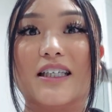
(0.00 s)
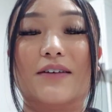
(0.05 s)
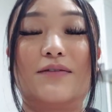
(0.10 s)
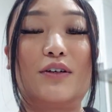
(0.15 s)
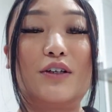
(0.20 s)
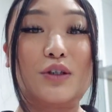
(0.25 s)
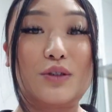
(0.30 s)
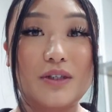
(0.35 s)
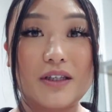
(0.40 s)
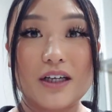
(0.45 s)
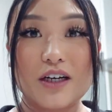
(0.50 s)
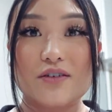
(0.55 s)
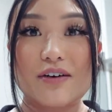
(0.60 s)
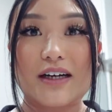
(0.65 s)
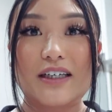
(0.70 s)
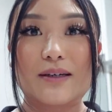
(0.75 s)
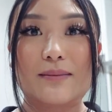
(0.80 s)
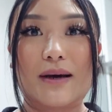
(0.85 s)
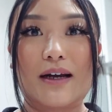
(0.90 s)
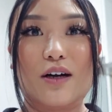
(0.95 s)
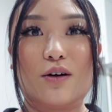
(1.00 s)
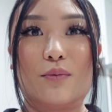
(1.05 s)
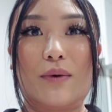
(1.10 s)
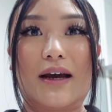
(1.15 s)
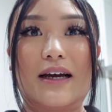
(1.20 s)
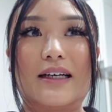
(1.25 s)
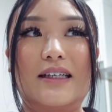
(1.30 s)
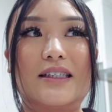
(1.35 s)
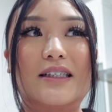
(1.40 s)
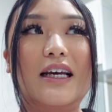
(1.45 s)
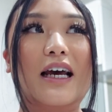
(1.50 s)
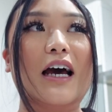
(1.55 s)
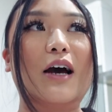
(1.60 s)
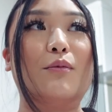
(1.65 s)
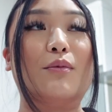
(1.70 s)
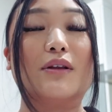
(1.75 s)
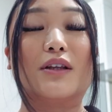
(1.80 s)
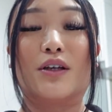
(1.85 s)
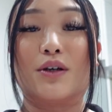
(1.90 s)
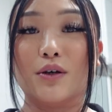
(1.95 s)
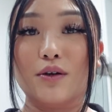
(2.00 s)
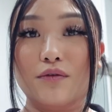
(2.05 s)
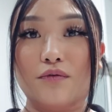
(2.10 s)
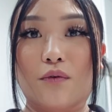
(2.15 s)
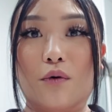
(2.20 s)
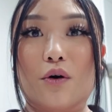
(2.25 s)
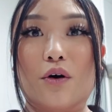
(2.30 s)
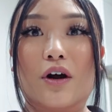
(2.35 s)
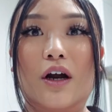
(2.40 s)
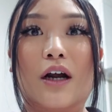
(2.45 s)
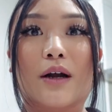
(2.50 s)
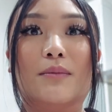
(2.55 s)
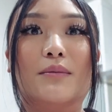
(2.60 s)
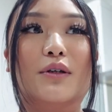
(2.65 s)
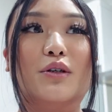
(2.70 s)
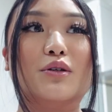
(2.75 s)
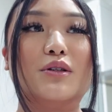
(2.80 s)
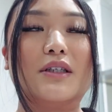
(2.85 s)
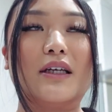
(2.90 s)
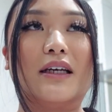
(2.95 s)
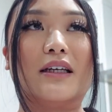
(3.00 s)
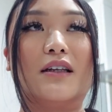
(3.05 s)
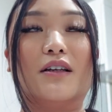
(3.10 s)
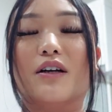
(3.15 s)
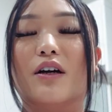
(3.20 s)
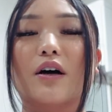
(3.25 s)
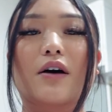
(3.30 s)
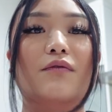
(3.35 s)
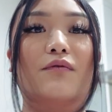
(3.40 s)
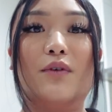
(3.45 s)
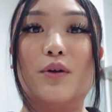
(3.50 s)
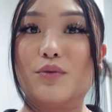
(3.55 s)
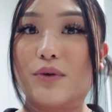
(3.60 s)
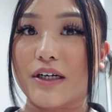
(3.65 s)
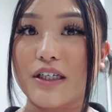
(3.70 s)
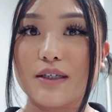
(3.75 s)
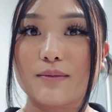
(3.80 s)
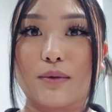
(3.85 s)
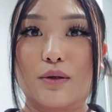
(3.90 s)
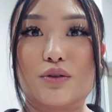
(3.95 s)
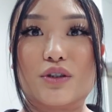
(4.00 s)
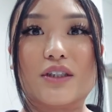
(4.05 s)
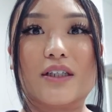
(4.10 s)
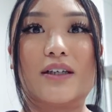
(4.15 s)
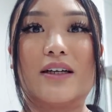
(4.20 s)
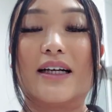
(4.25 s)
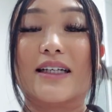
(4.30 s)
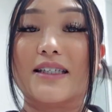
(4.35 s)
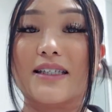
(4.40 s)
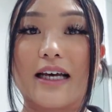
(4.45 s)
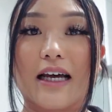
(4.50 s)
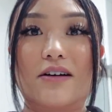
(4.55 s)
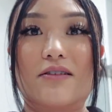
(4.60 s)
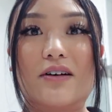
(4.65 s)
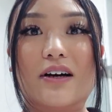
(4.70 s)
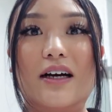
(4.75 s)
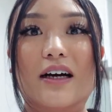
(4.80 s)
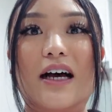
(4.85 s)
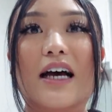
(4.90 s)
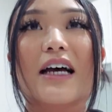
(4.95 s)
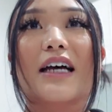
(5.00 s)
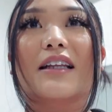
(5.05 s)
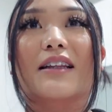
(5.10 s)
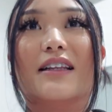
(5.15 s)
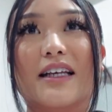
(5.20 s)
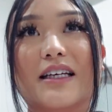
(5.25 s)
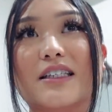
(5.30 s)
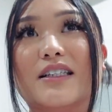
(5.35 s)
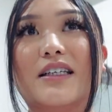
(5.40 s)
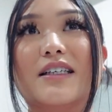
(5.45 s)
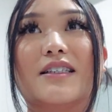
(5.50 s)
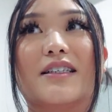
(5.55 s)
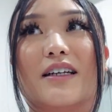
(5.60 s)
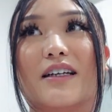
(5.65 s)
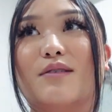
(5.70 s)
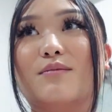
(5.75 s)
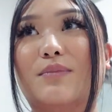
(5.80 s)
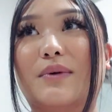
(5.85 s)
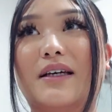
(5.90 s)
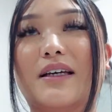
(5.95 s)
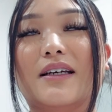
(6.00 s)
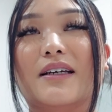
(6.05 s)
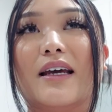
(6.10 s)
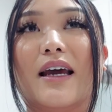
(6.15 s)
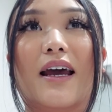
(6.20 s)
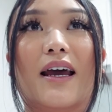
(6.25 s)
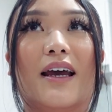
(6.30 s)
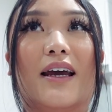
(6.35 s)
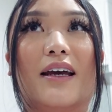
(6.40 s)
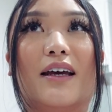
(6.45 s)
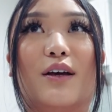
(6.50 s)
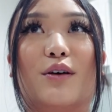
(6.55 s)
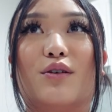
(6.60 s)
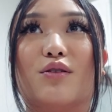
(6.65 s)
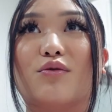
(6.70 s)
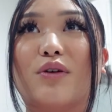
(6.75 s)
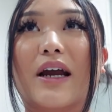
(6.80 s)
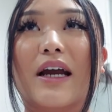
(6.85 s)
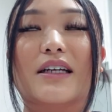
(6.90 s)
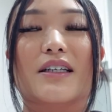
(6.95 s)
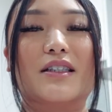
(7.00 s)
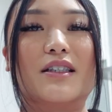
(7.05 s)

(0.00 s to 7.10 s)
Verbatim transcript: If you're using the correct amount of weights with good form, using a full range of motion, et cetera, this is going to be a great